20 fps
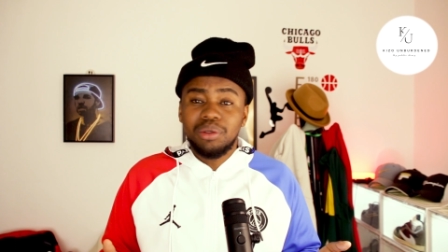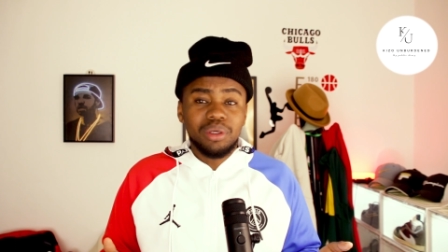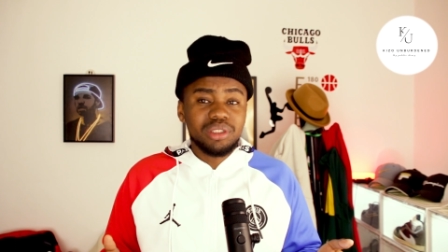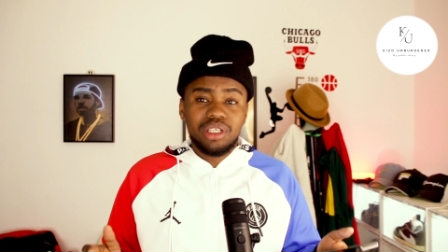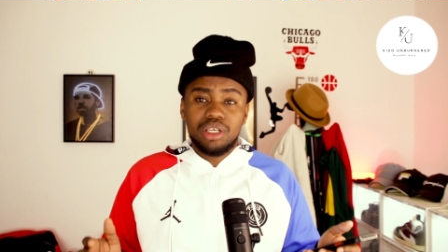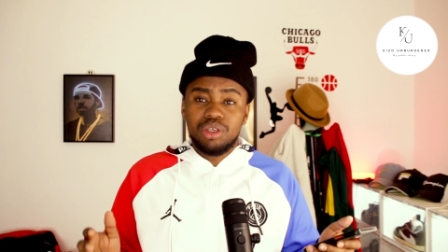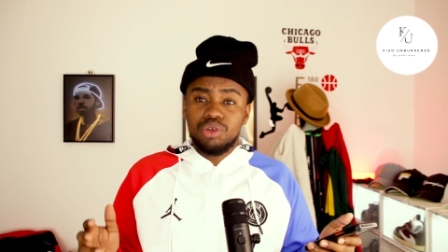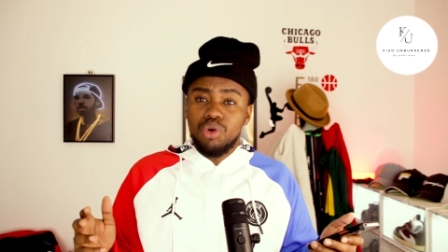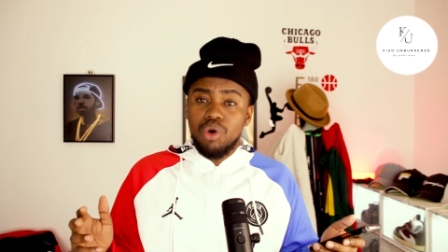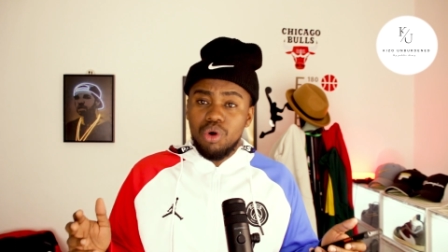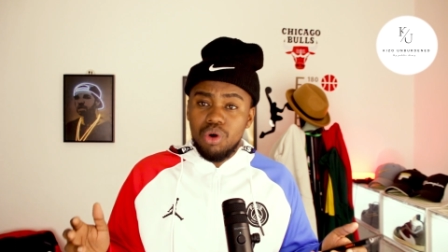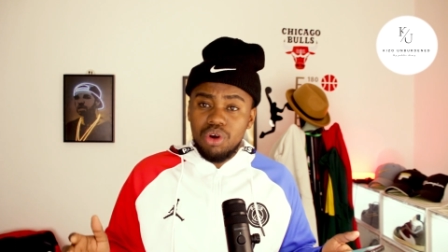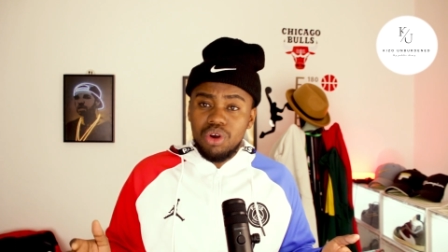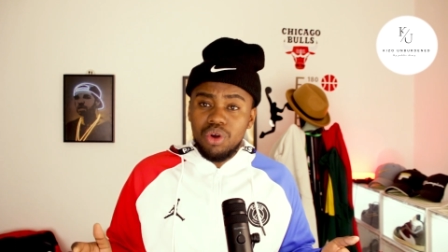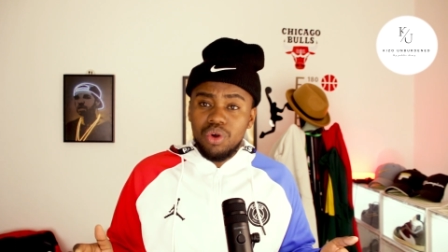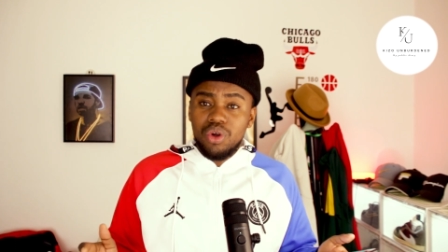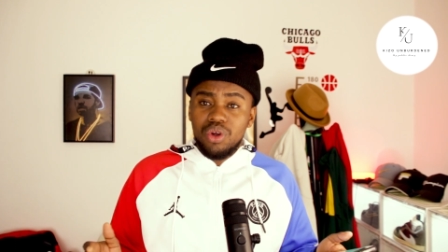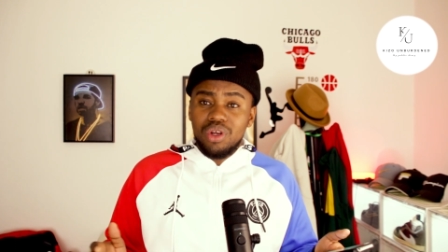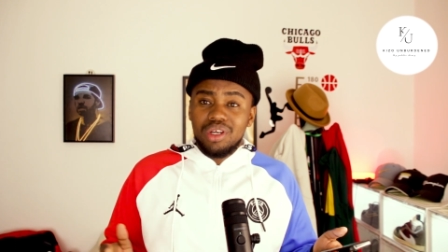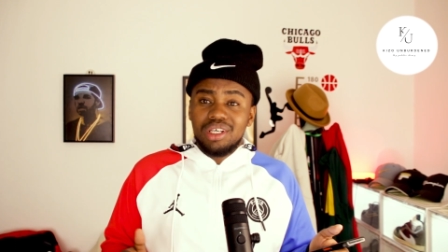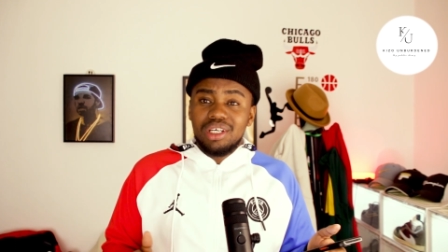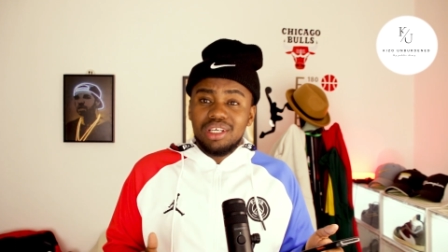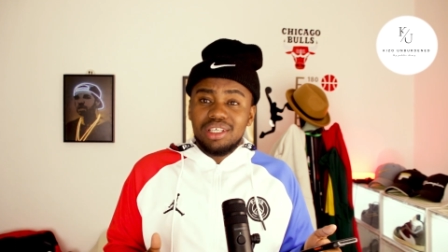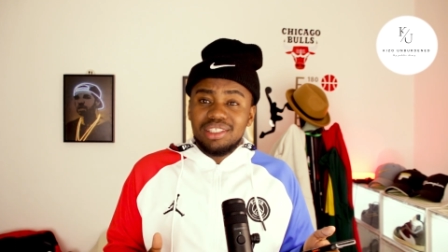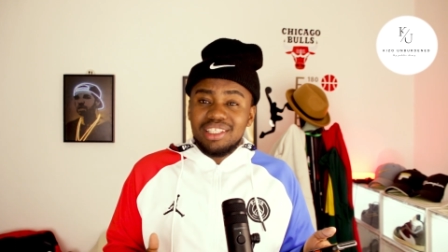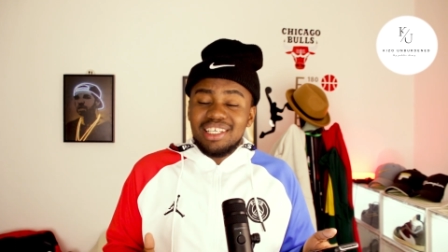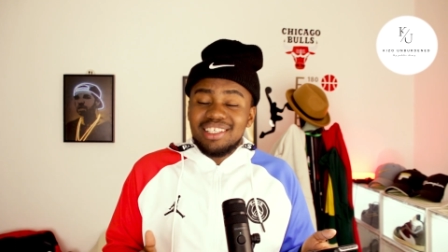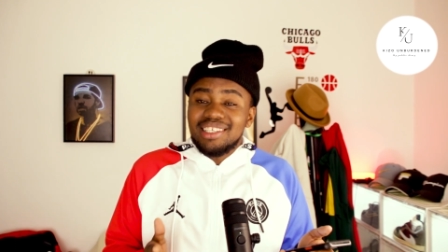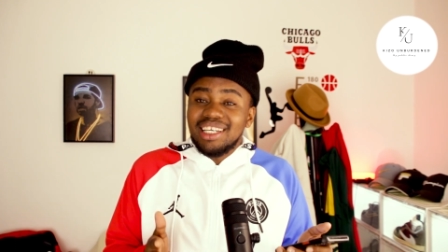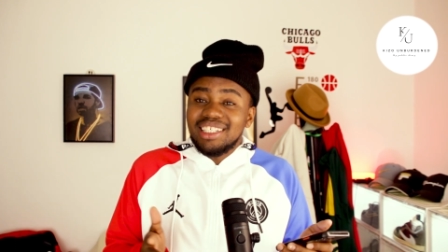He was like, yo,
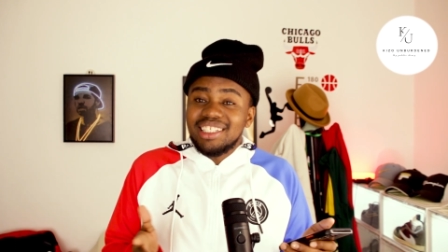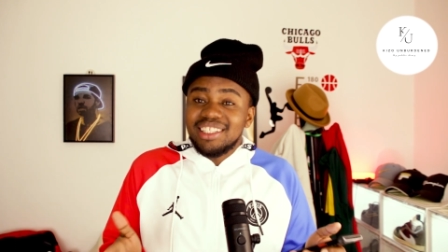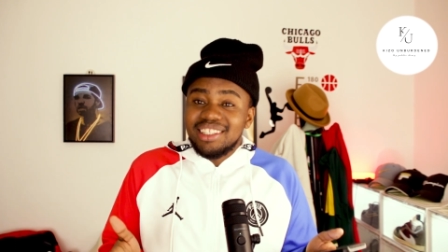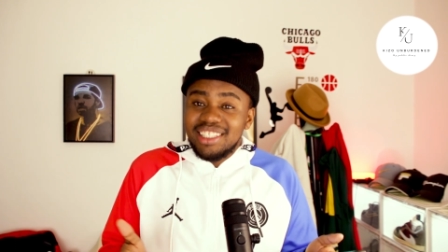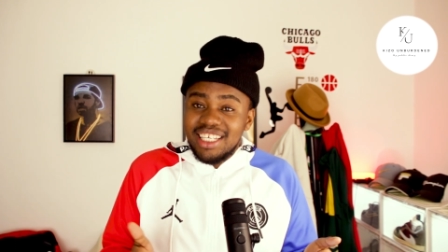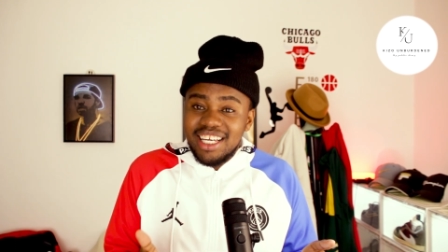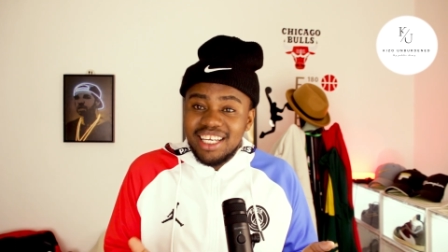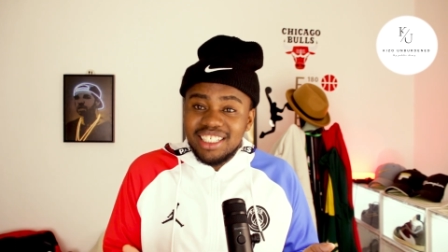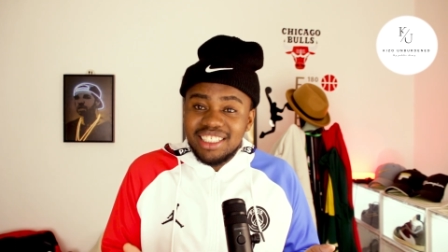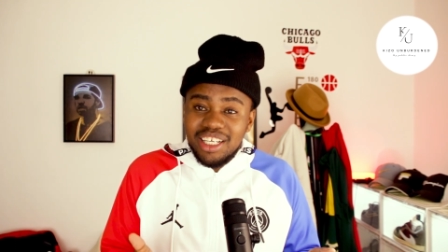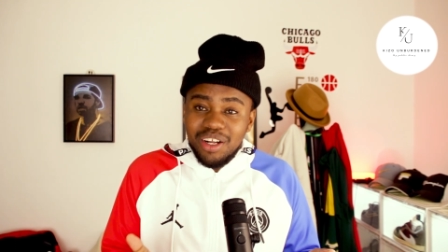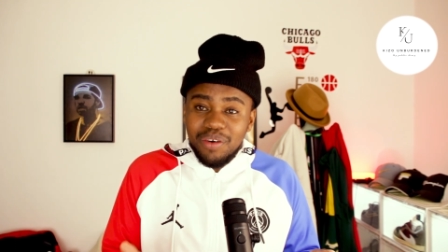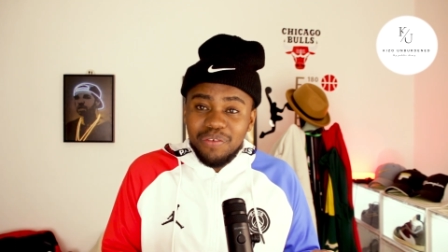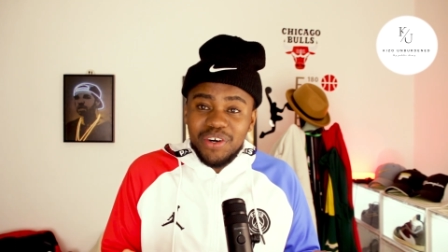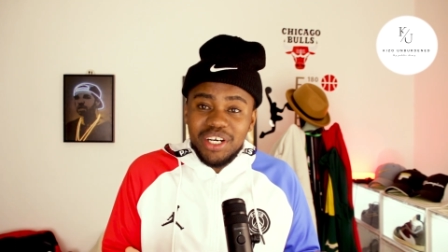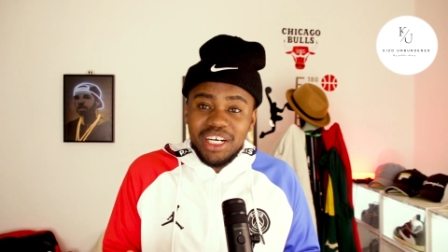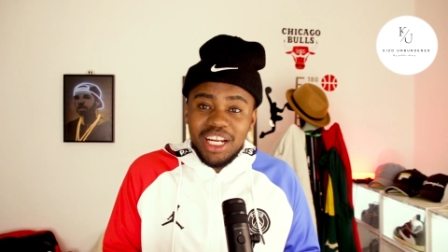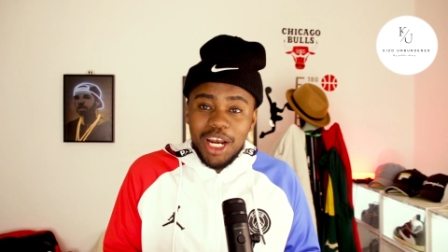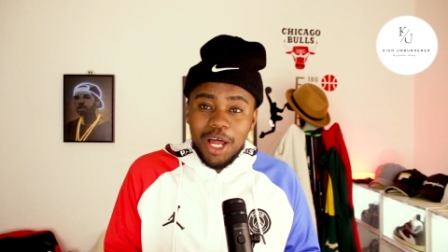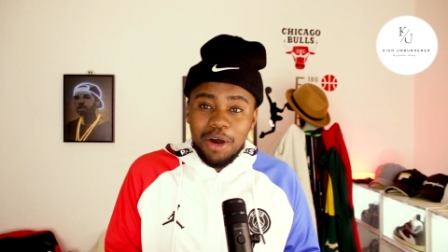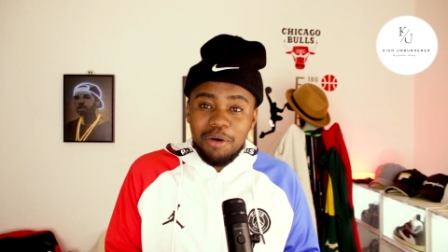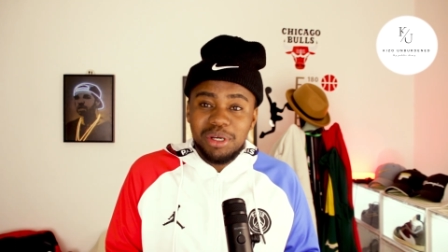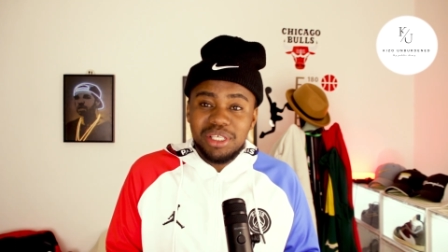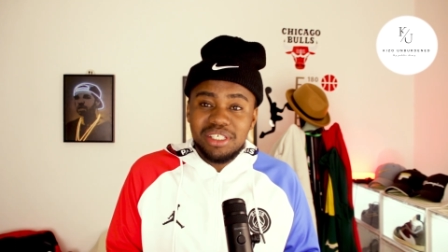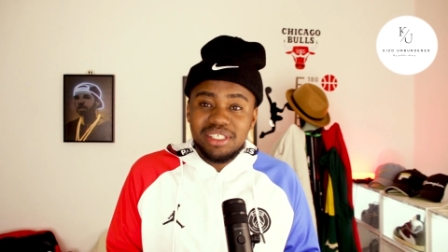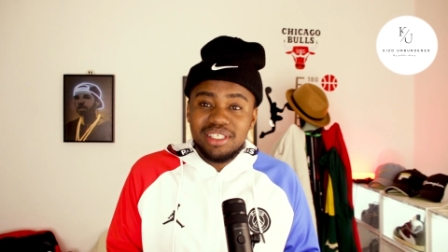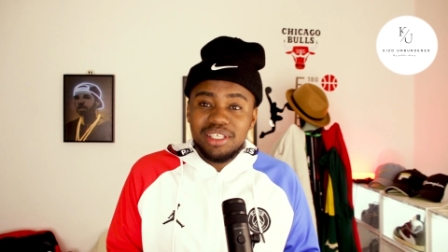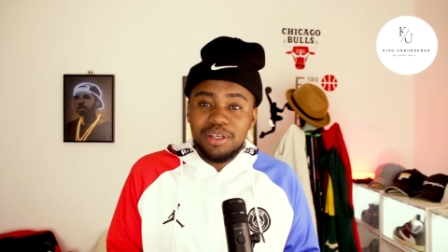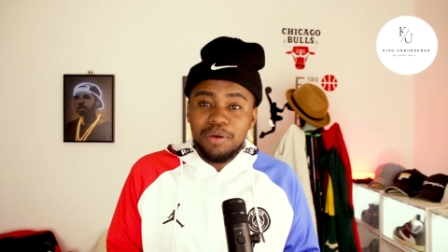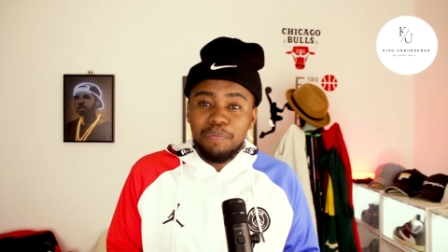there's such a thing as girlfriend
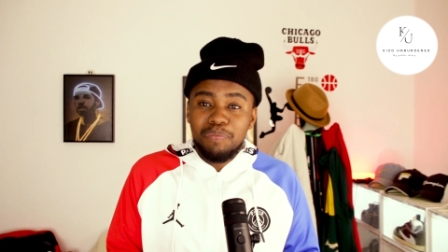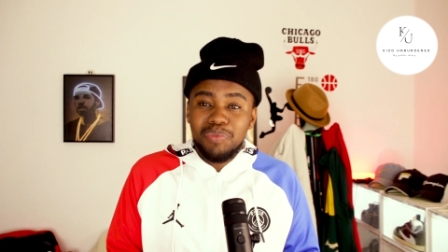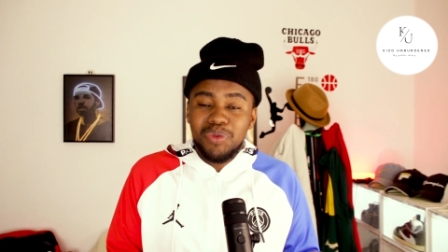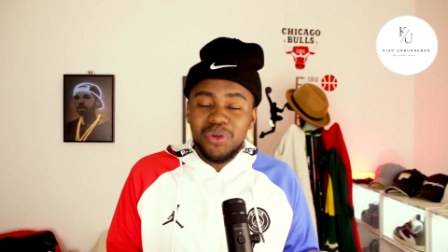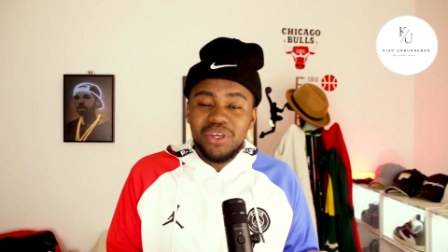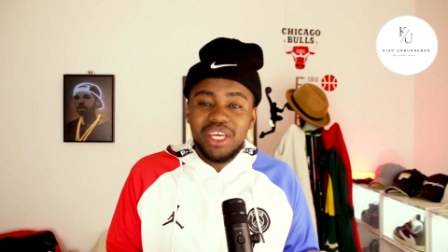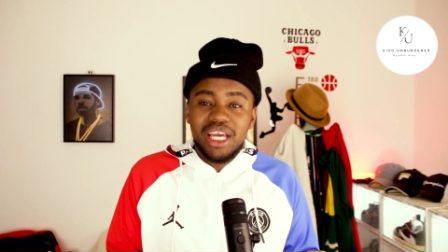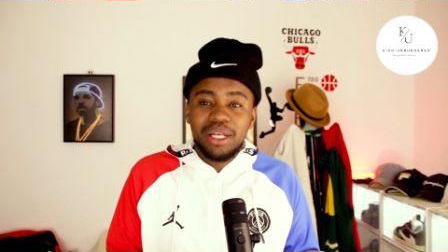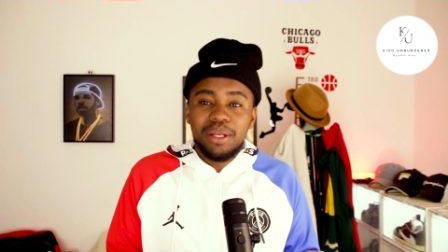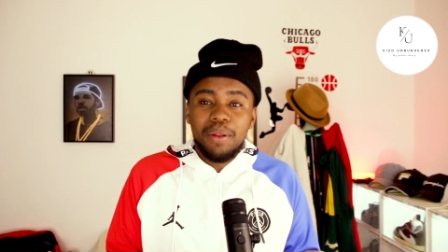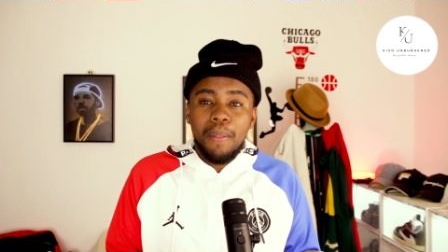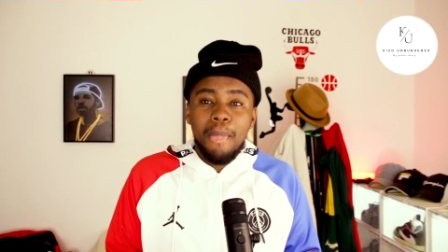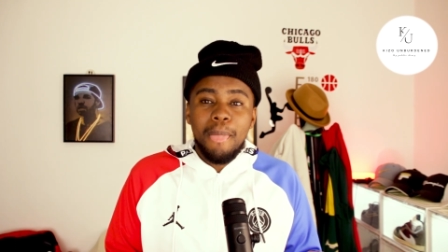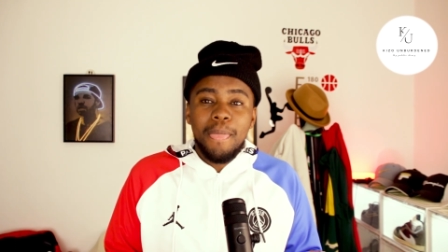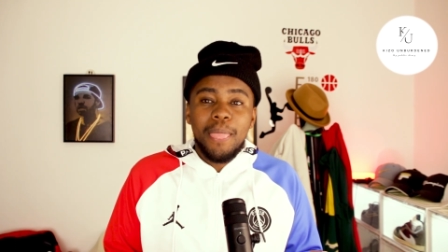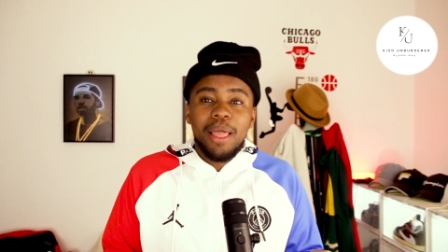allowance. You get?